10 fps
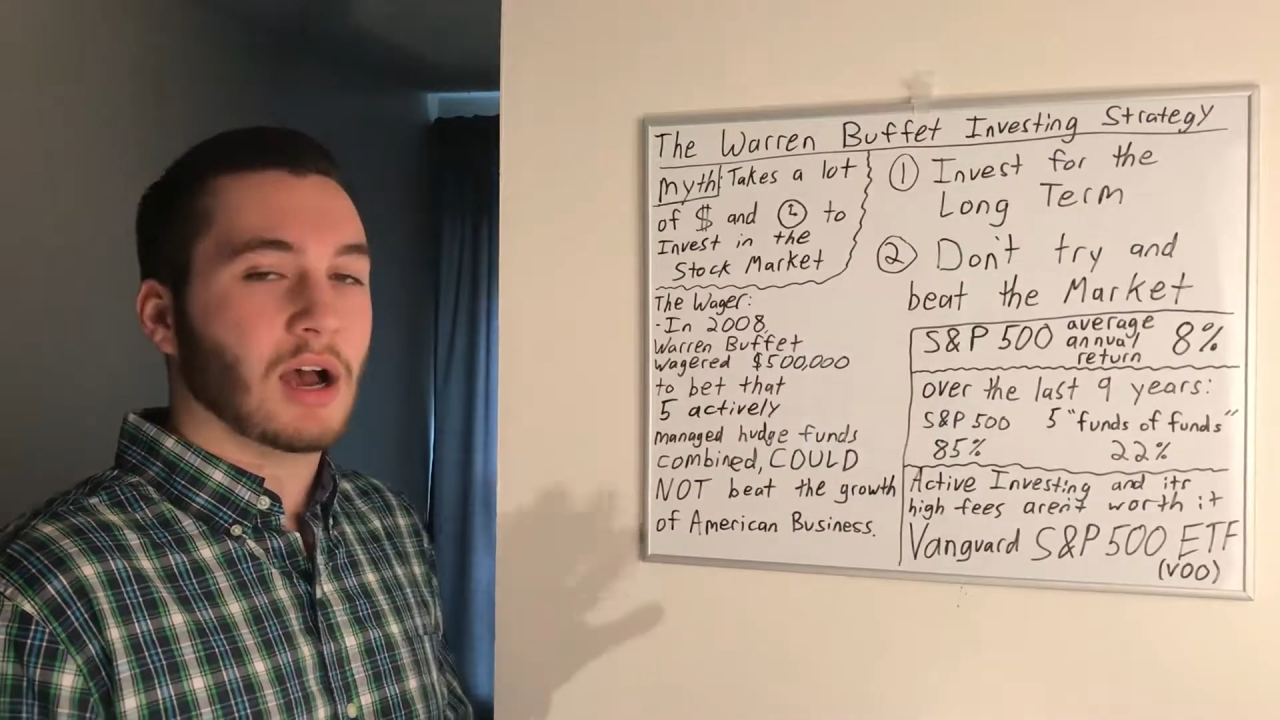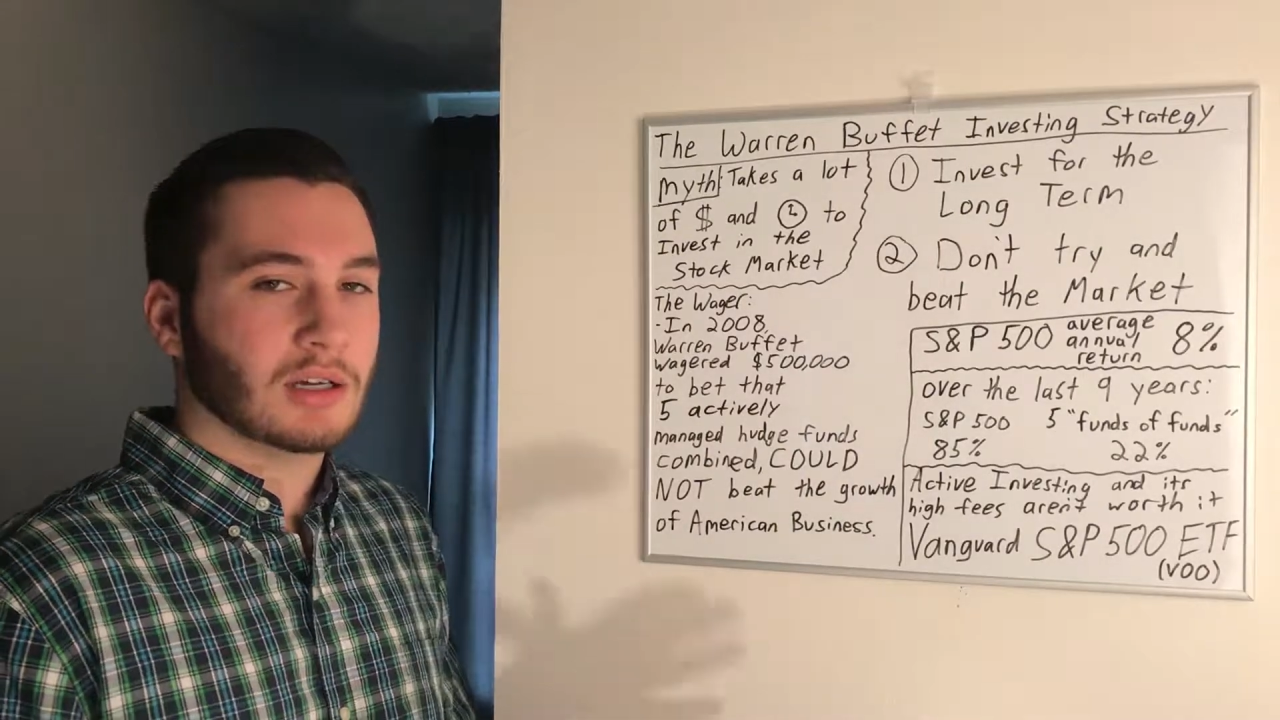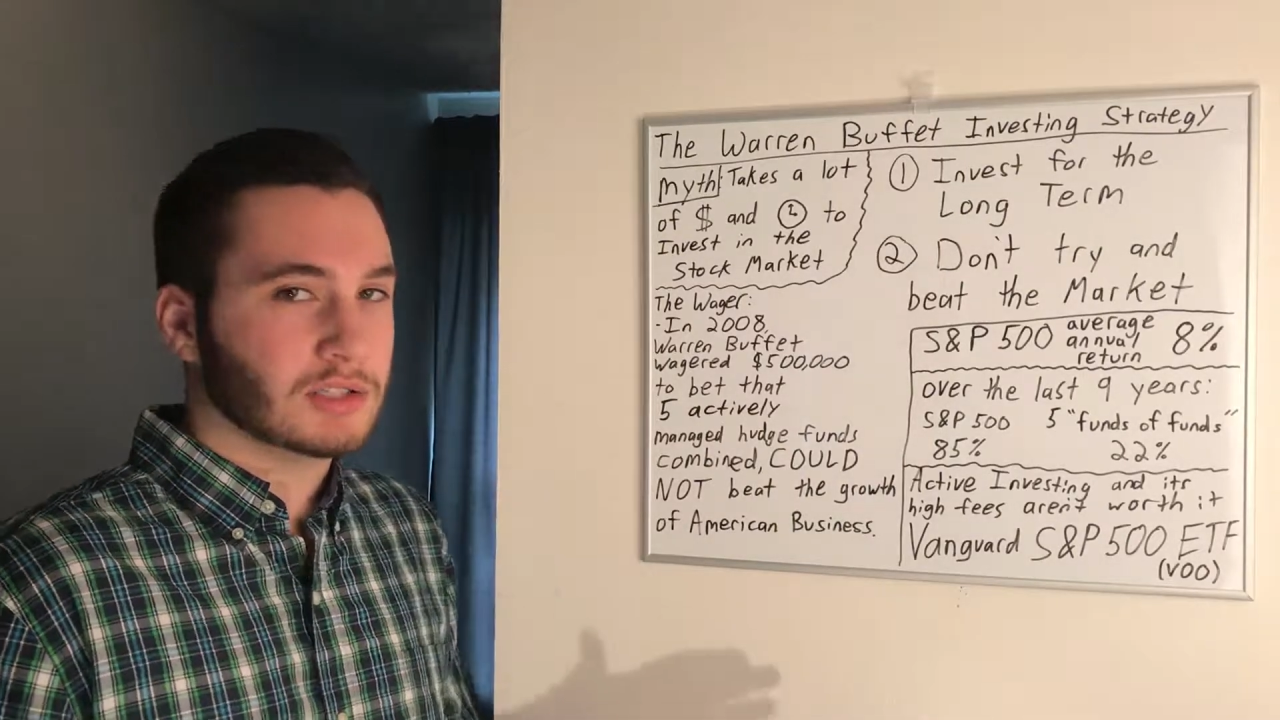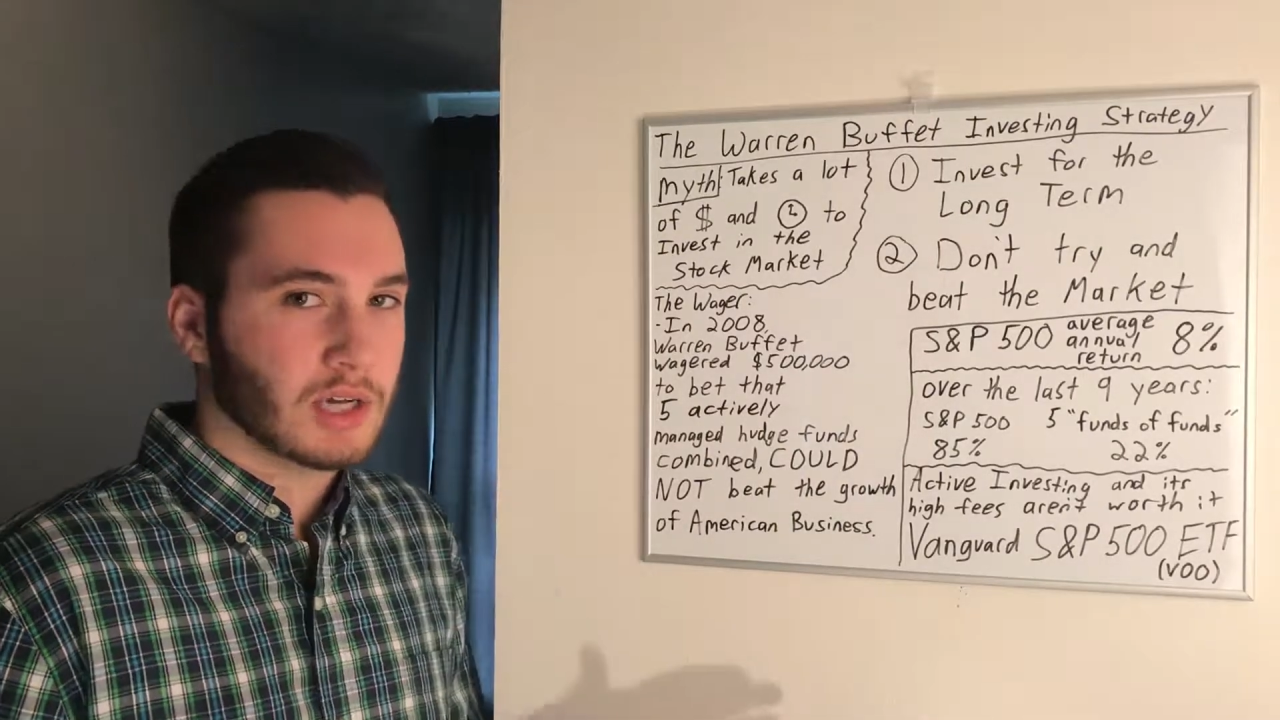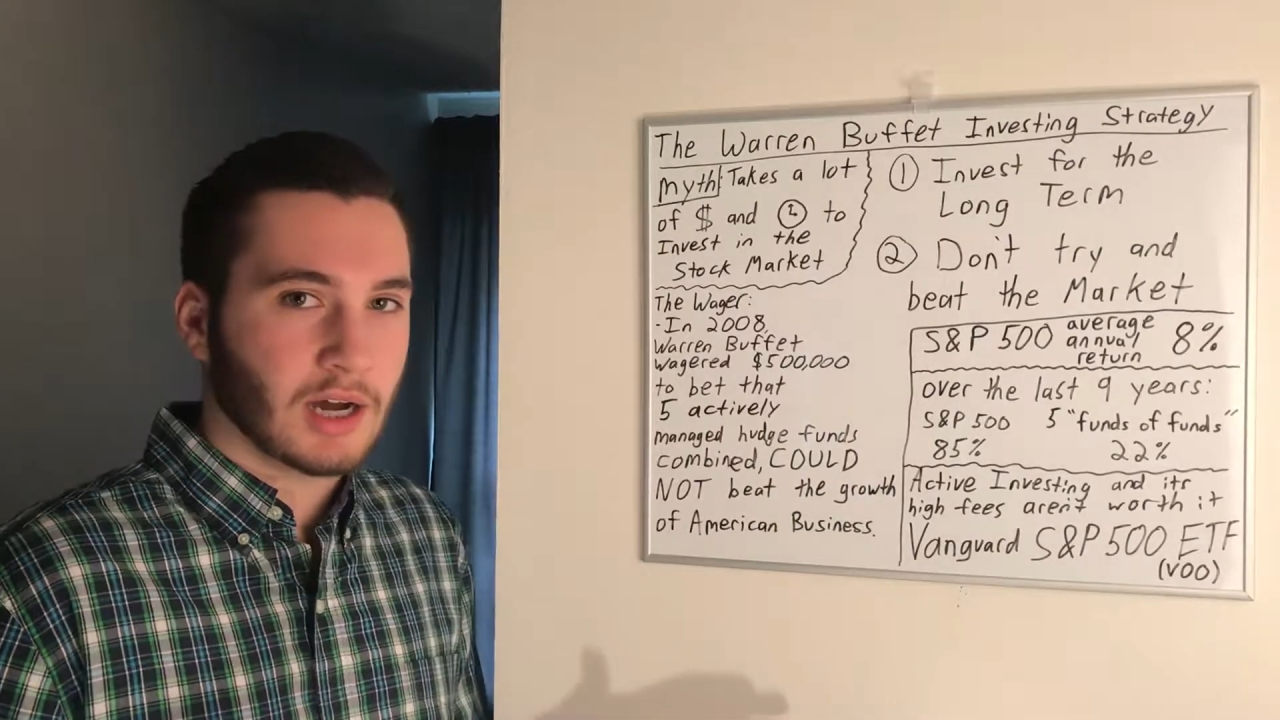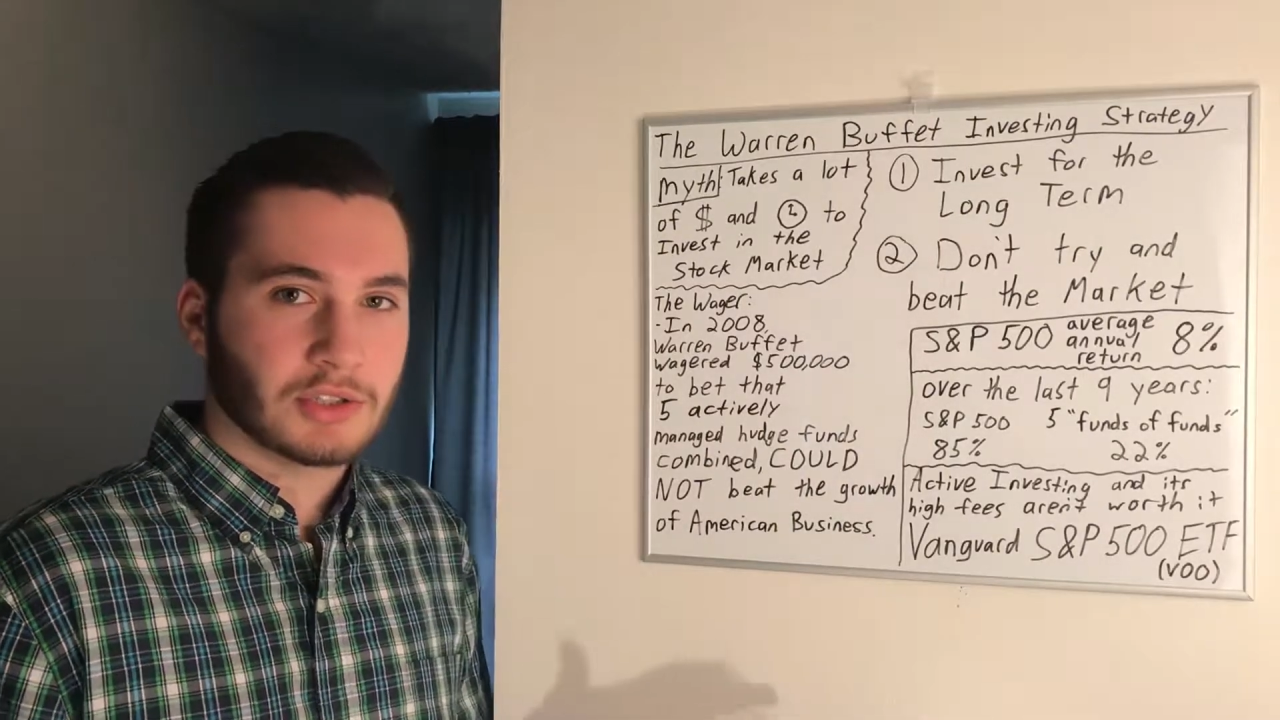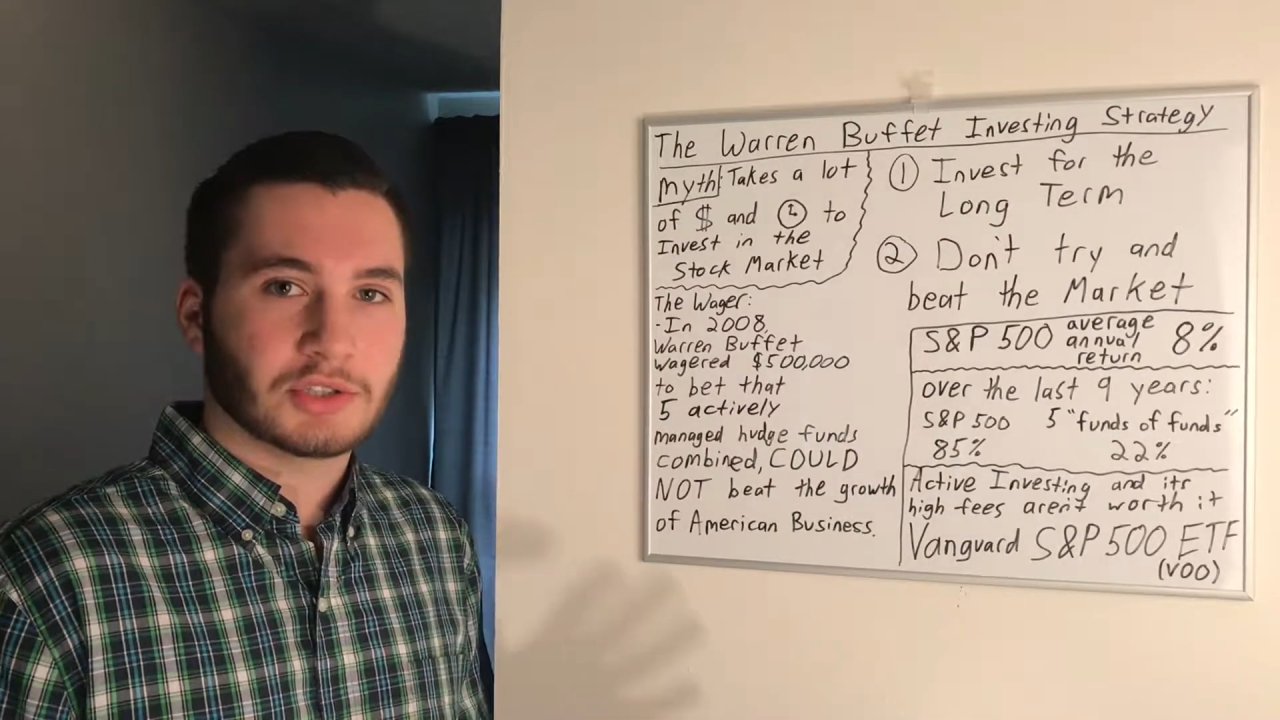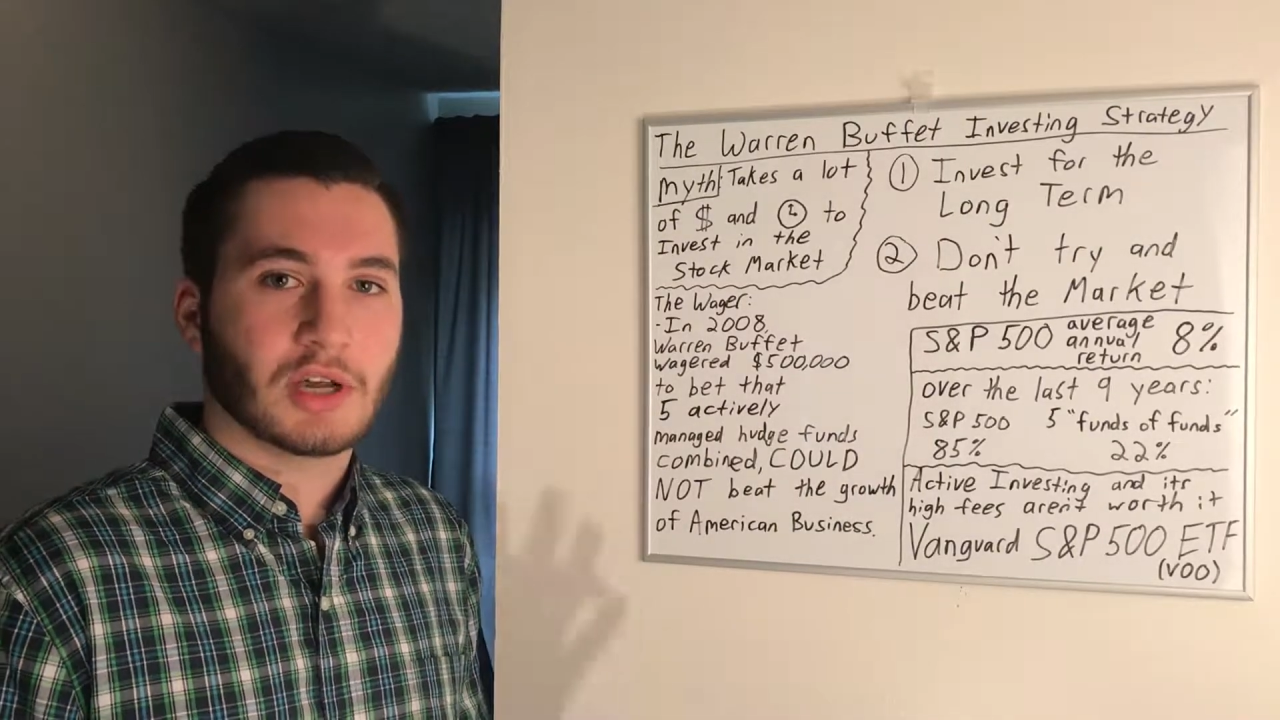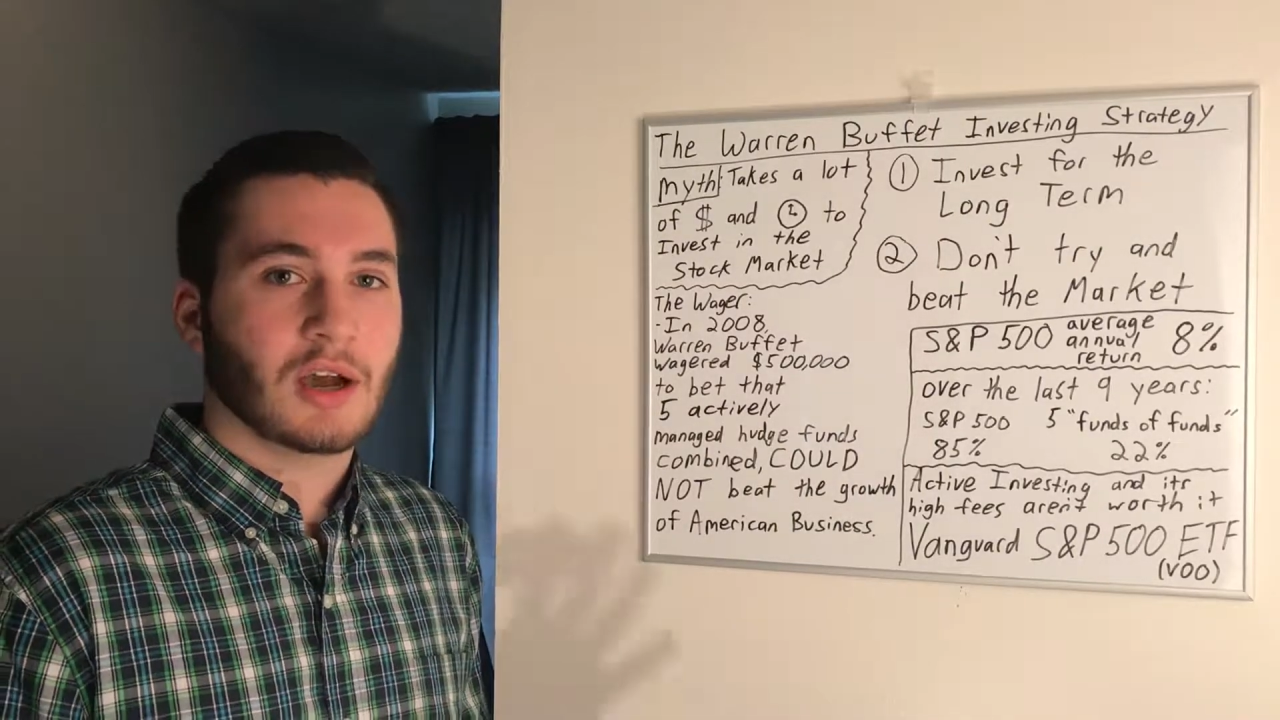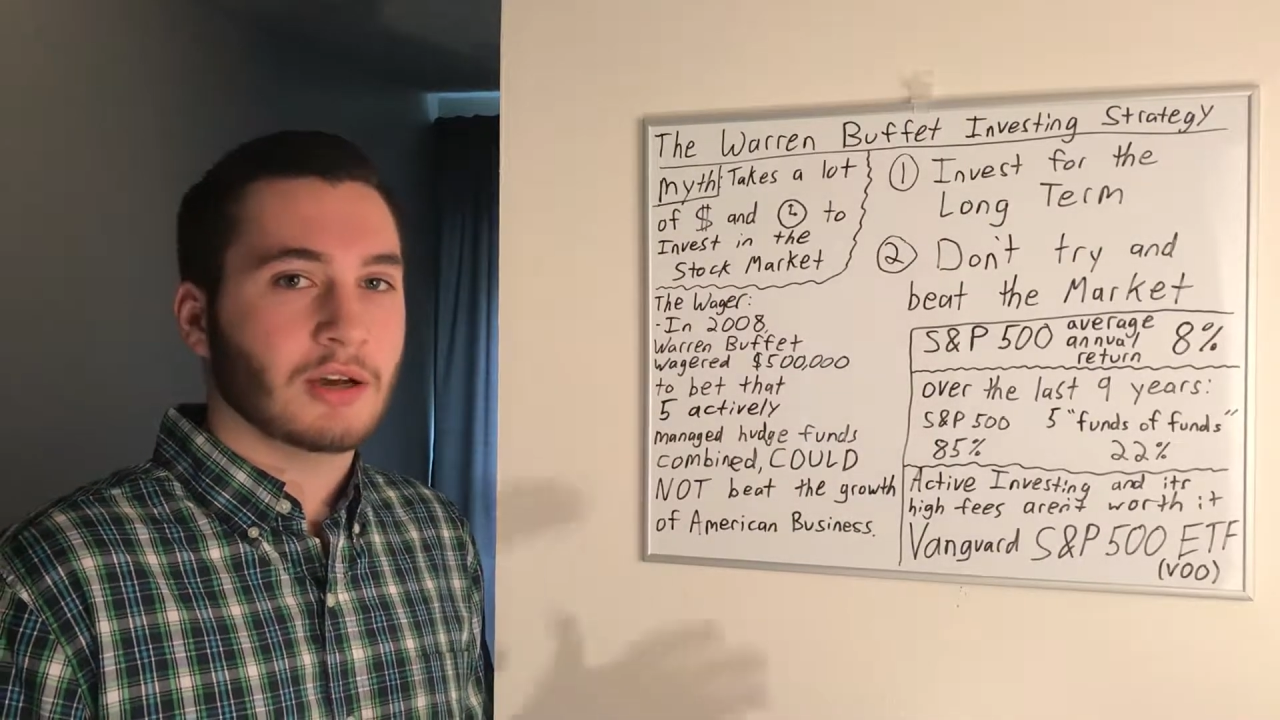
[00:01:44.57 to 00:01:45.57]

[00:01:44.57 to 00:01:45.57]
untouched,